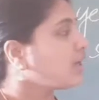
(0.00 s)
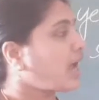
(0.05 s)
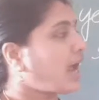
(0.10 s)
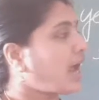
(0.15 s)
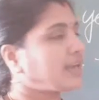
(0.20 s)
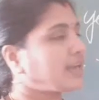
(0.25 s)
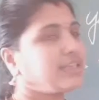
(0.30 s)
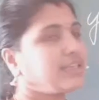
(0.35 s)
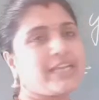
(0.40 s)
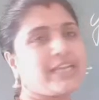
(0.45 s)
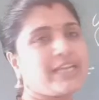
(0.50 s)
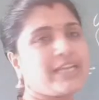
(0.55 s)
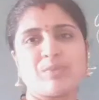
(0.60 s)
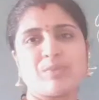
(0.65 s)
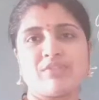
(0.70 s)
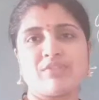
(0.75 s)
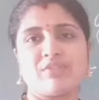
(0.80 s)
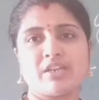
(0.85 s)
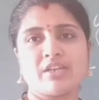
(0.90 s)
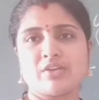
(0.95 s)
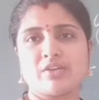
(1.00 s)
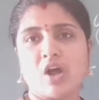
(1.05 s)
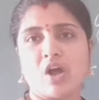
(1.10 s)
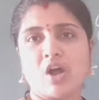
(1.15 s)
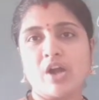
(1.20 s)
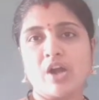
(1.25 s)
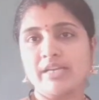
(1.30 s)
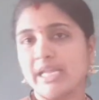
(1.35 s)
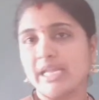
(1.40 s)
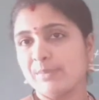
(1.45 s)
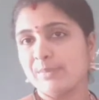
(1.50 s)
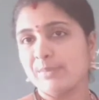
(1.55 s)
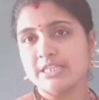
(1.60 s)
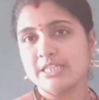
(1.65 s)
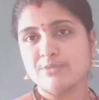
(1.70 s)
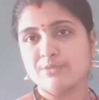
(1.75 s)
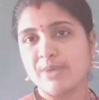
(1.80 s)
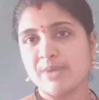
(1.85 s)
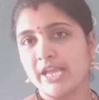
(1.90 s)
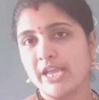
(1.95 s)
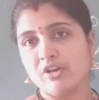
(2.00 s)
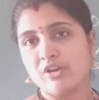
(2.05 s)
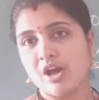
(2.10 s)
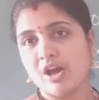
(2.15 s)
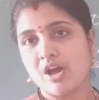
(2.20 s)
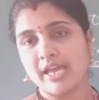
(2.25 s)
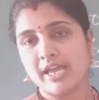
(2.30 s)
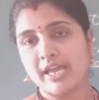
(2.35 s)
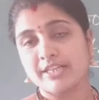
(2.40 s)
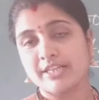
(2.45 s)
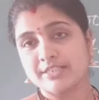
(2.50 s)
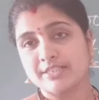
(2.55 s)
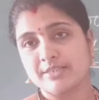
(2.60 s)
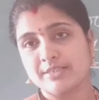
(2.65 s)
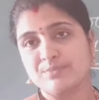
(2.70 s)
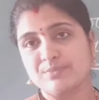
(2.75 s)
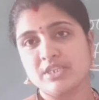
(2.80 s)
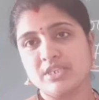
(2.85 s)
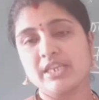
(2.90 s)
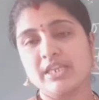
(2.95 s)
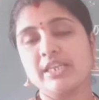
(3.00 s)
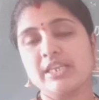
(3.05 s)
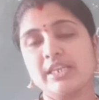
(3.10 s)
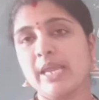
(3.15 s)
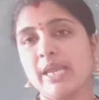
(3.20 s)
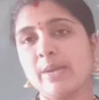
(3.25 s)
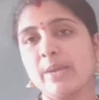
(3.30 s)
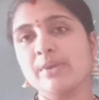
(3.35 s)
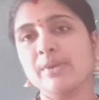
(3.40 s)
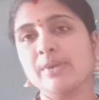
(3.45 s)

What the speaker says: At that time, they were not named as microorganisms. He named